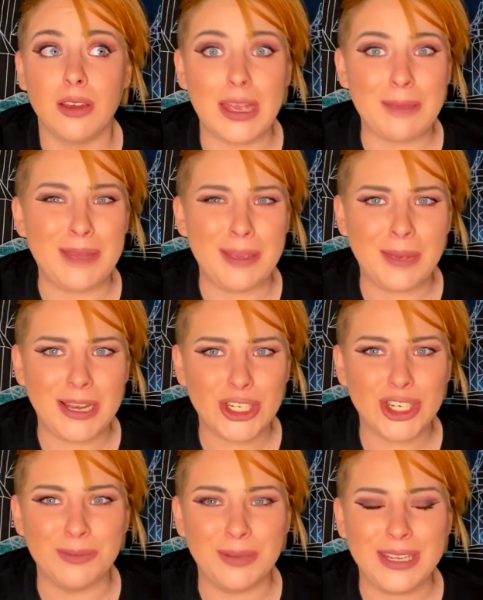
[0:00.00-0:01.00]
okay, maybe I
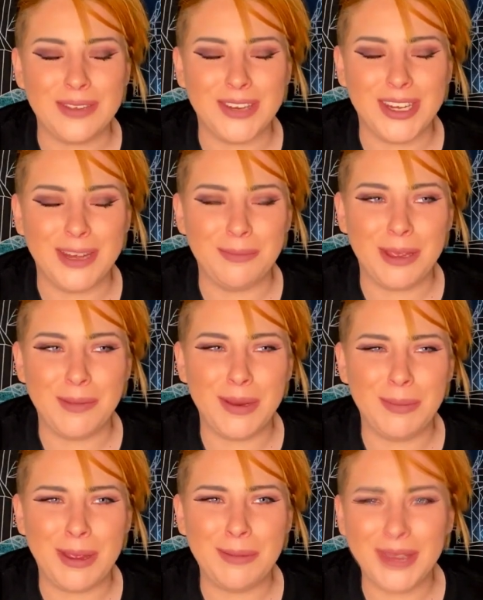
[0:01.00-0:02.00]
should believe in it.
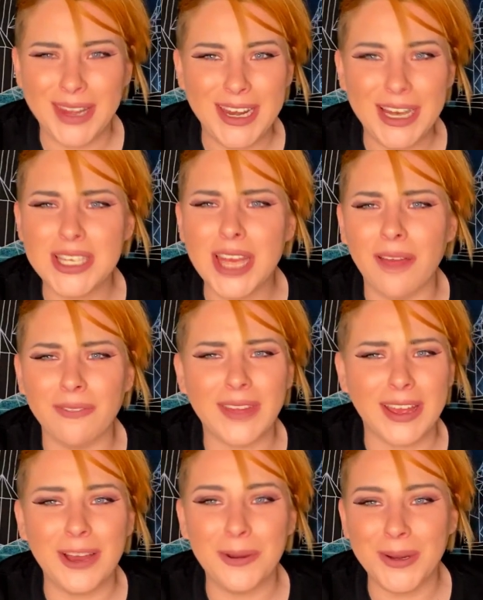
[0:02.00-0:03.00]
Maybe there is
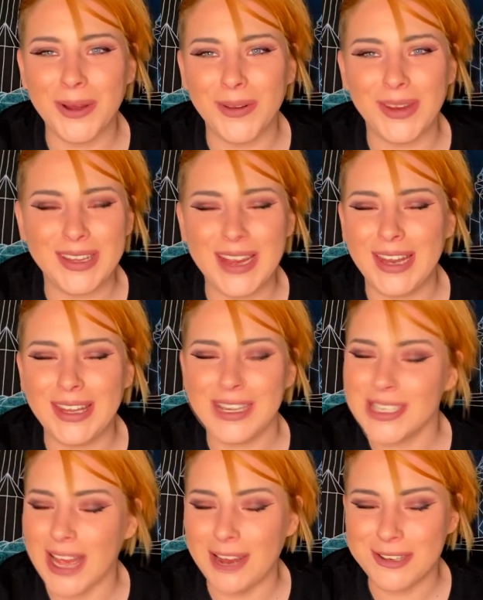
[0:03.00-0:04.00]
something going on in
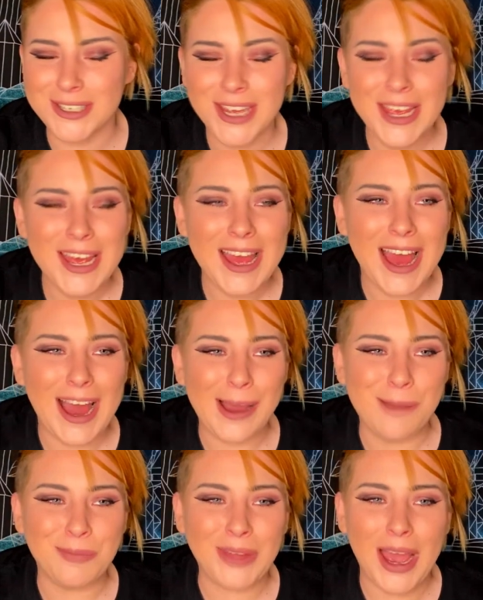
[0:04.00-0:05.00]
this house.
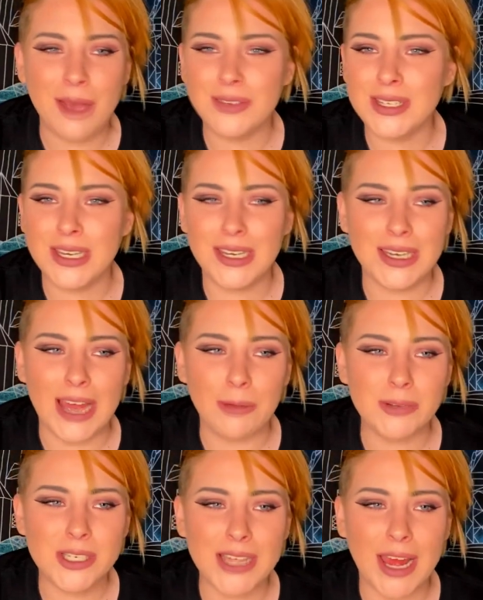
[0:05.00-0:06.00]
I was
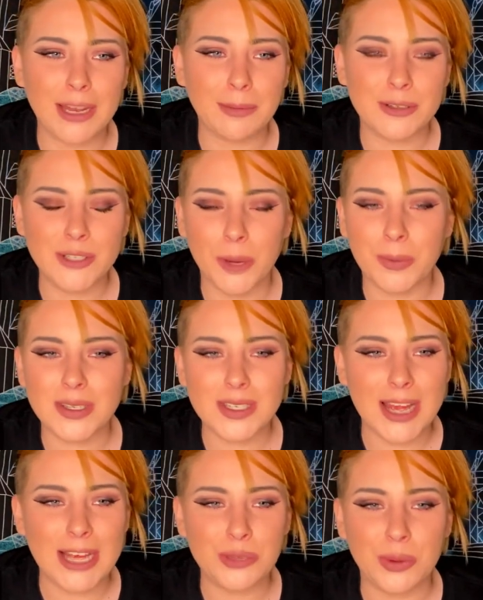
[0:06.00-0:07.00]
standing at the top of the
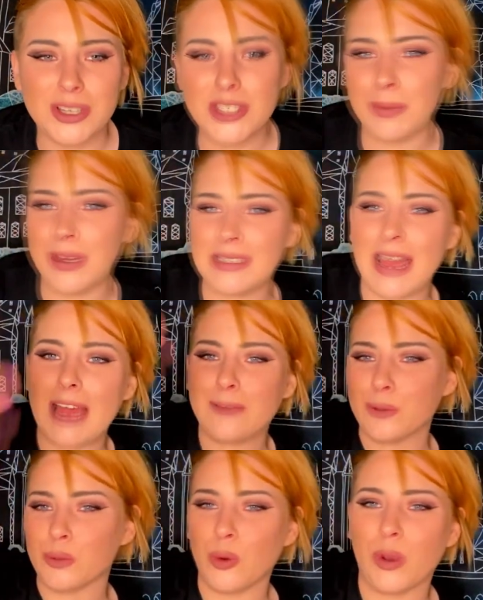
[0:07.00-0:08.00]
stairs once. My
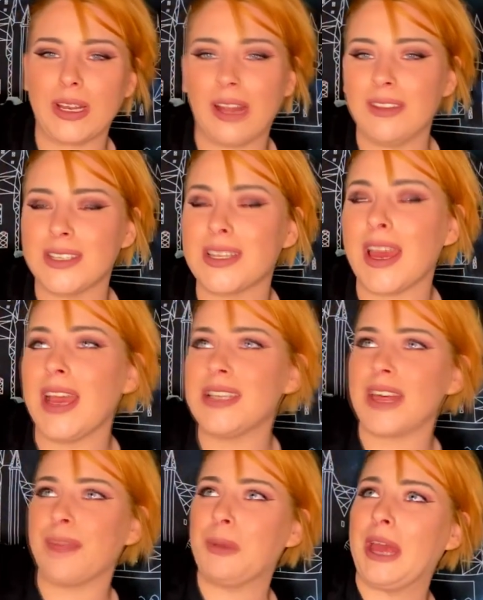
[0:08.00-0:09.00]
dad was walking down the
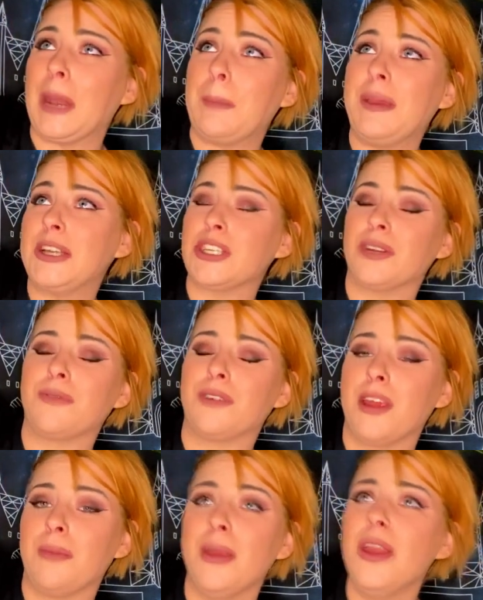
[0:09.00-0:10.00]
stairs and we had a picture
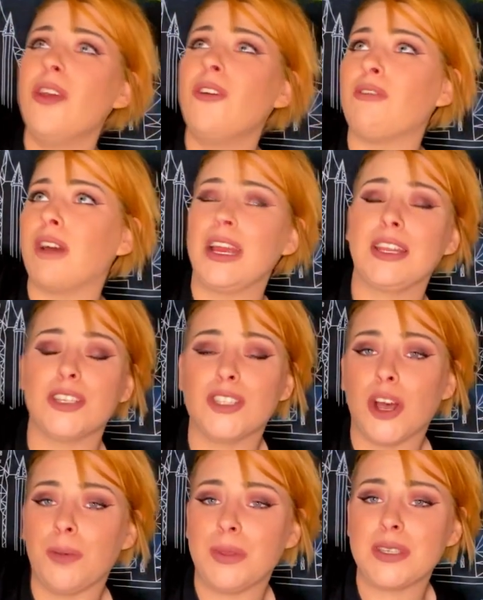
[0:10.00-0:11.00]
frame right at the
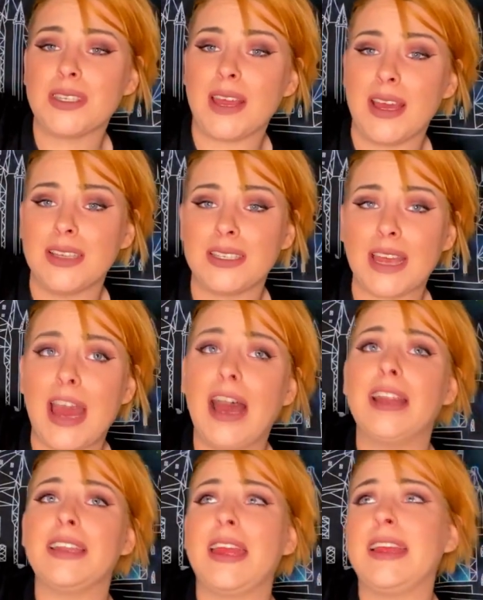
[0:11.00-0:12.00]
top of the stairs
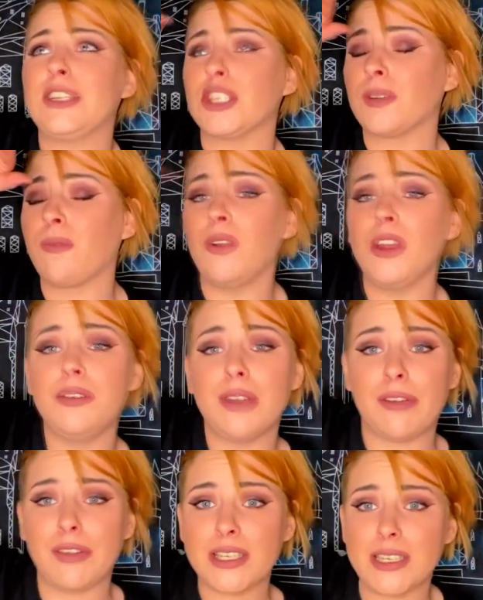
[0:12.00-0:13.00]
and it just flew
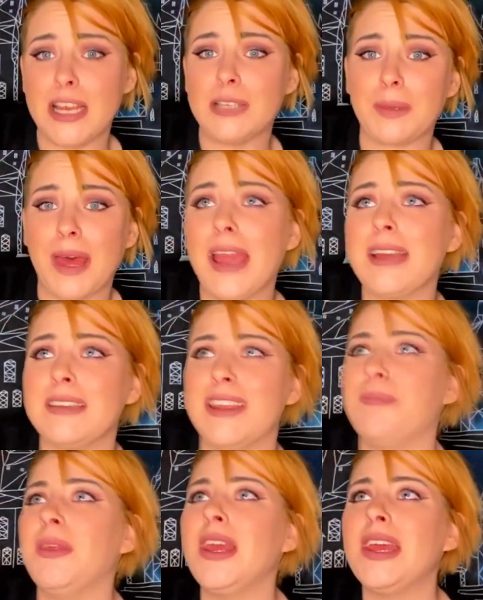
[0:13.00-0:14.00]
down the stairs behind
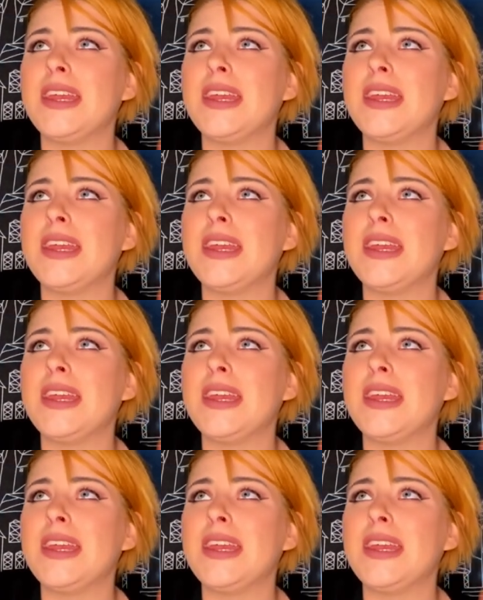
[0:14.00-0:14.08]
him.